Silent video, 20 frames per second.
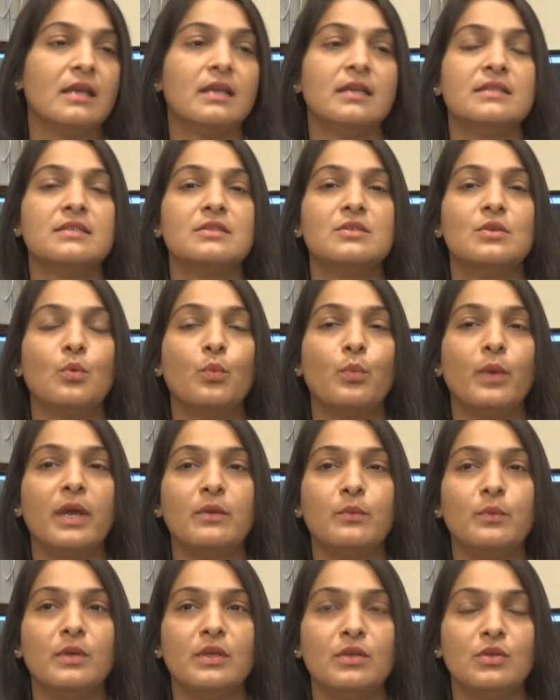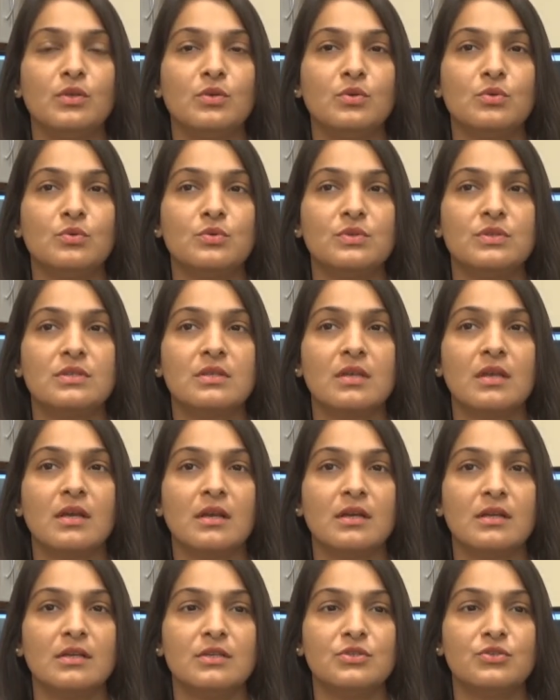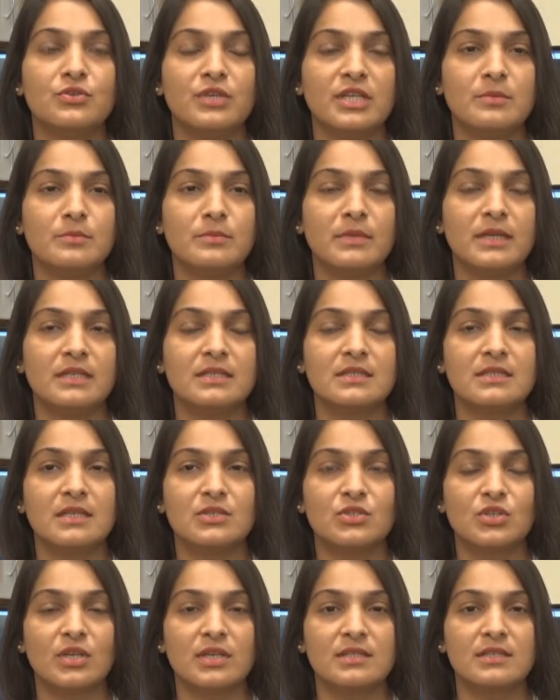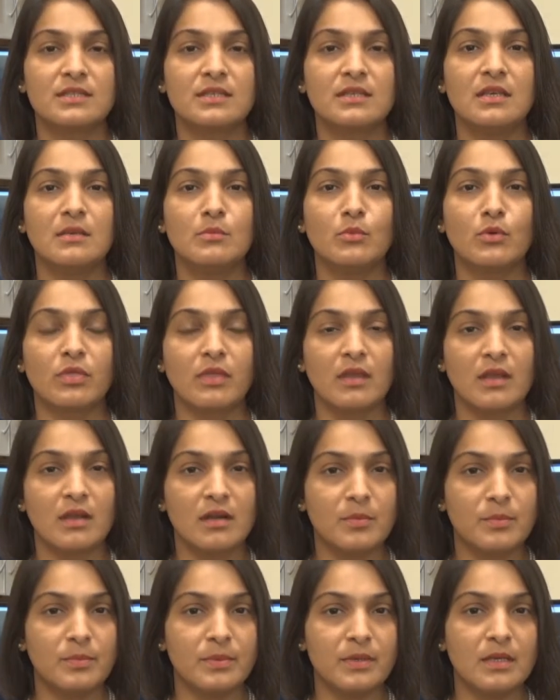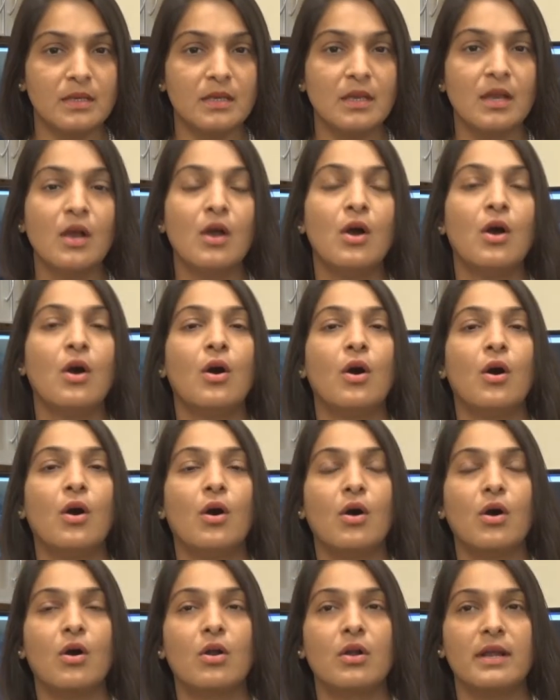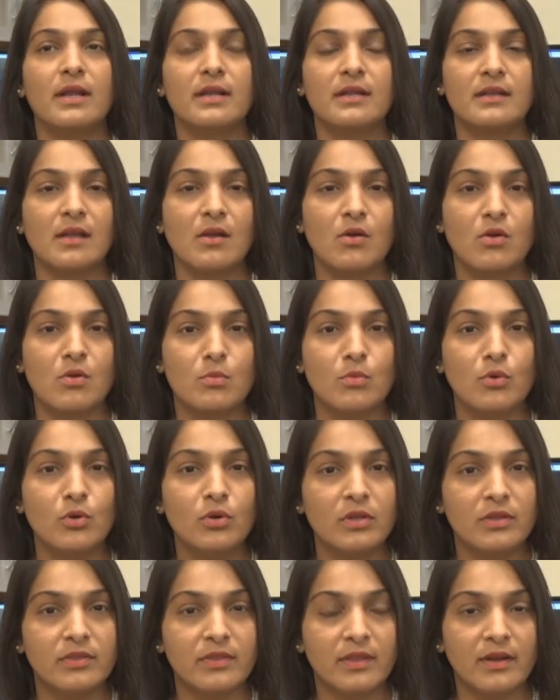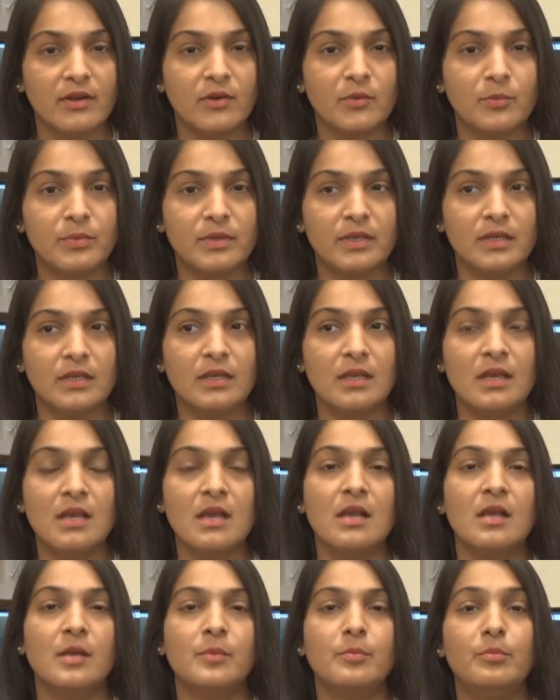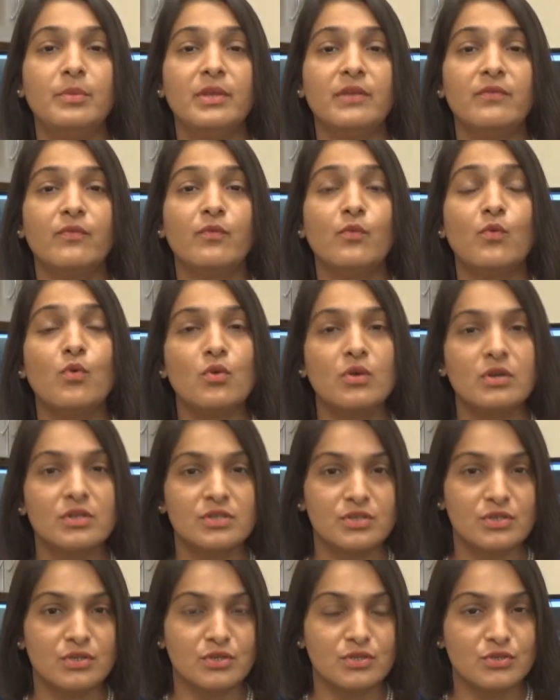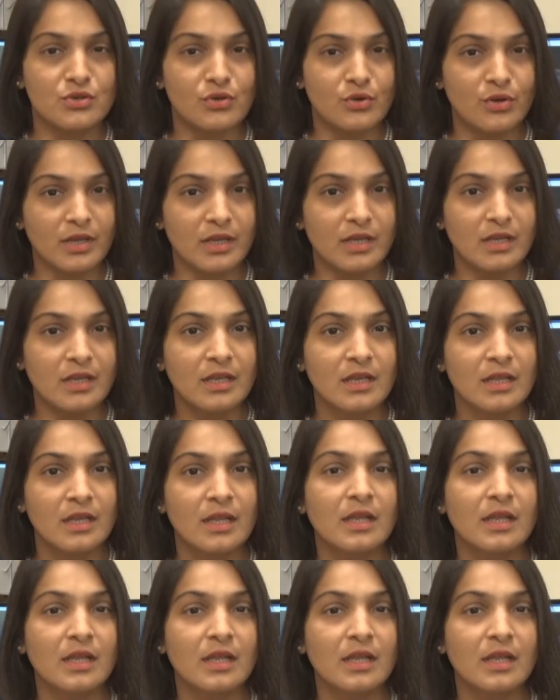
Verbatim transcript: is when we use treatments such as chemotherapy or anti-hormonal therapy before surgery